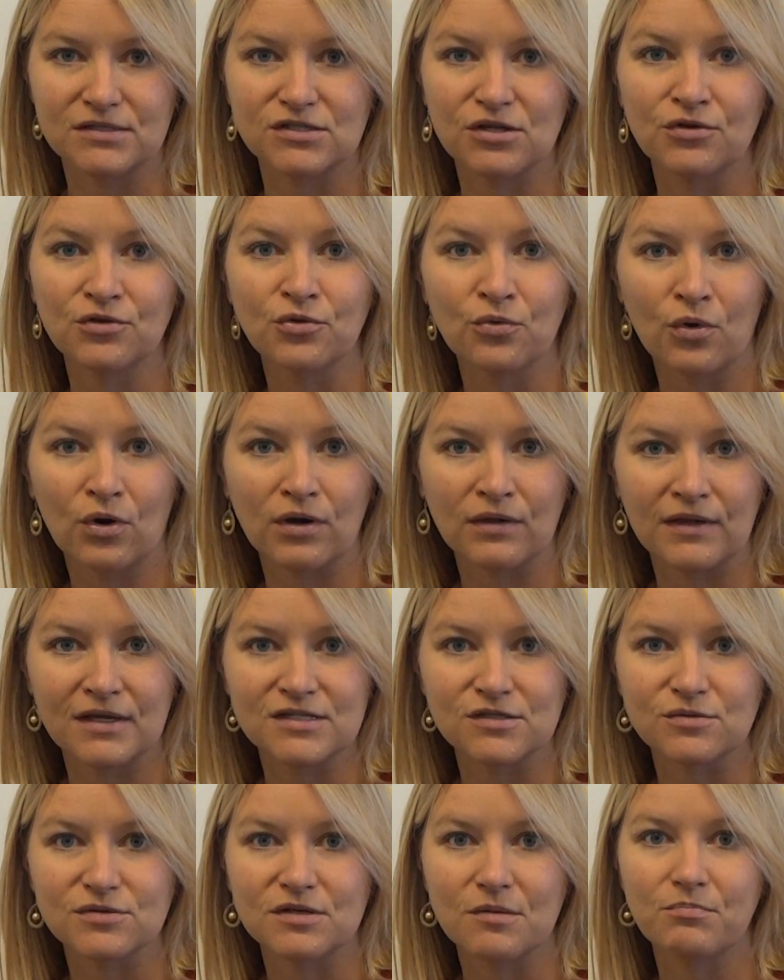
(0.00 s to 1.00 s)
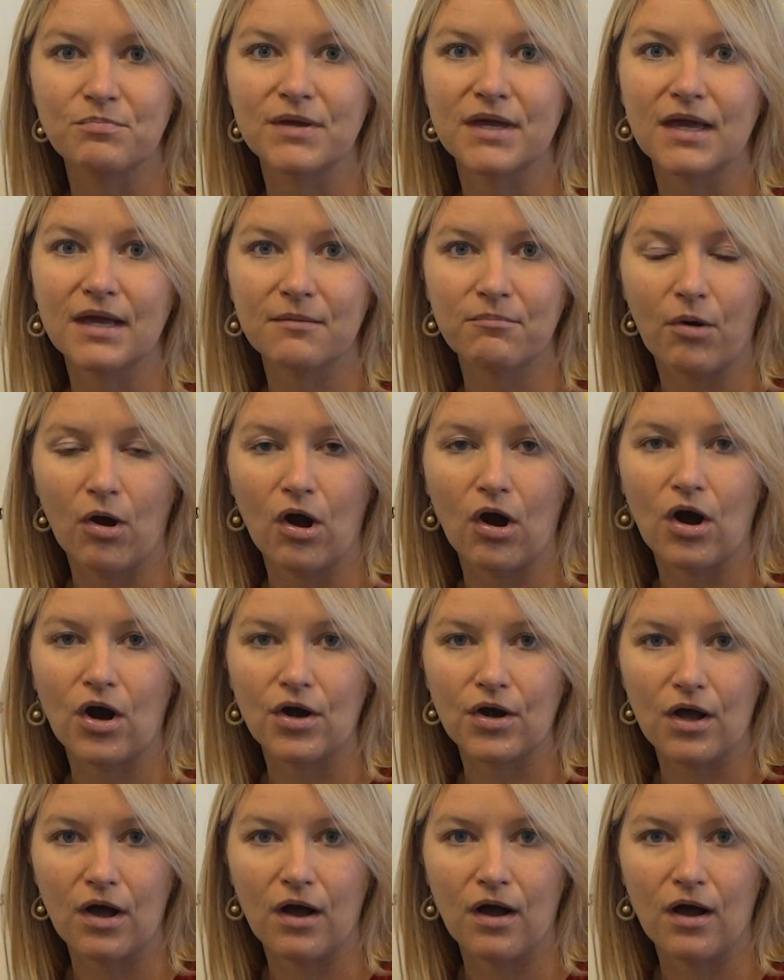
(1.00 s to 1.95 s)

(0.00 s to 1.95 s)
So New Orleans was a big part